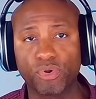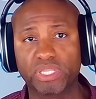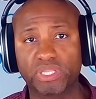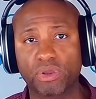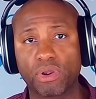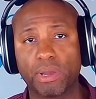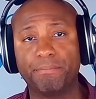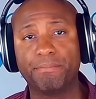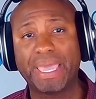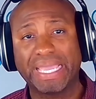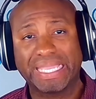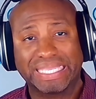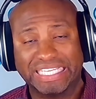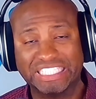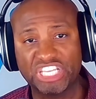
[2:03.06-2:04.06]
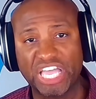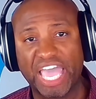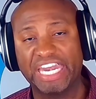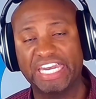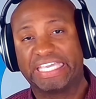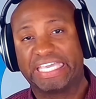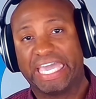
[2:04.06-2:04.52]
their opinions
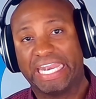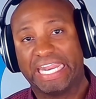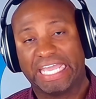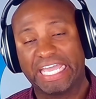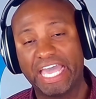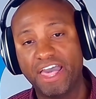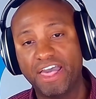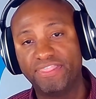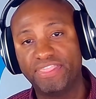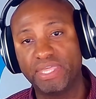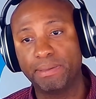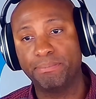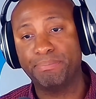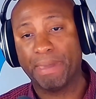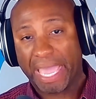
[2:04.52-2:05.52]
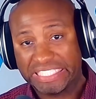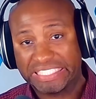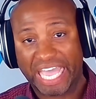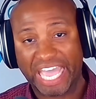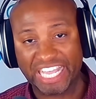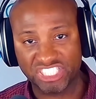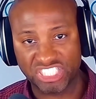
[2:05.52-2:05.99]
and getting the base
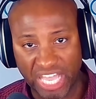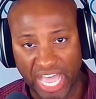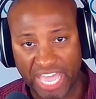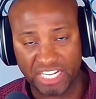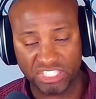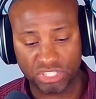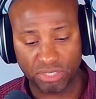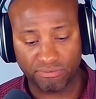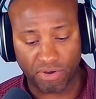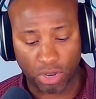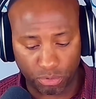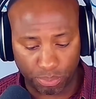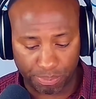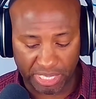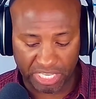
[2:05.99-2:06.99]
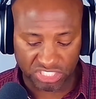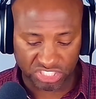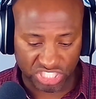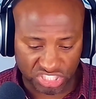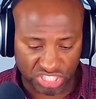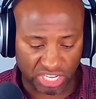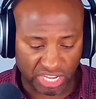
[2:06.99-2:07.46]
excited to vote, because
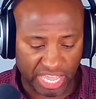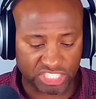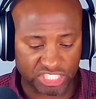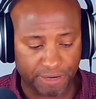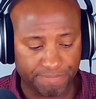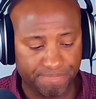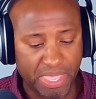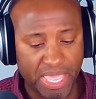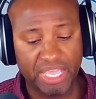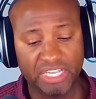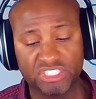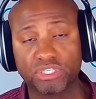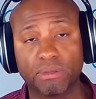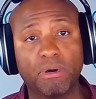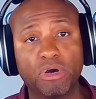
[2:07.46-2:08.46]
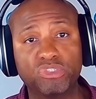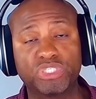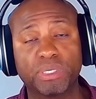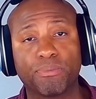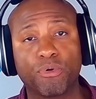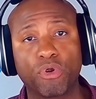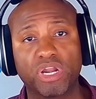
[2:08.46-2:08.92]
this election is the most
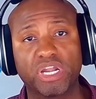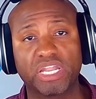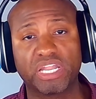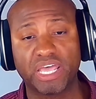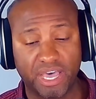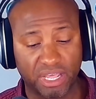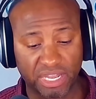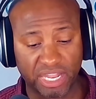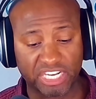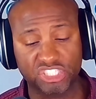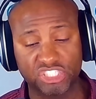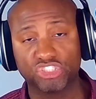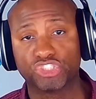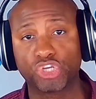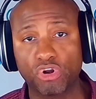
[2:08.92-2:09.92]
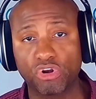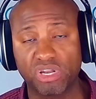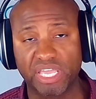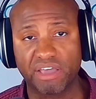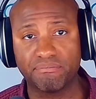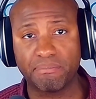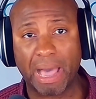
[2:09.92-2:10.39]
important election,
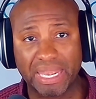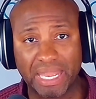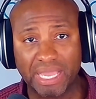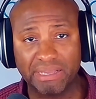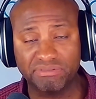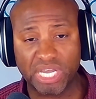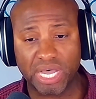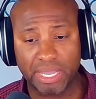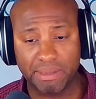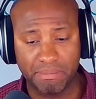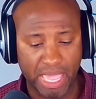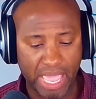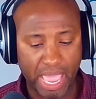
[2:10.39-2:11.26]
certainly of my lifetime.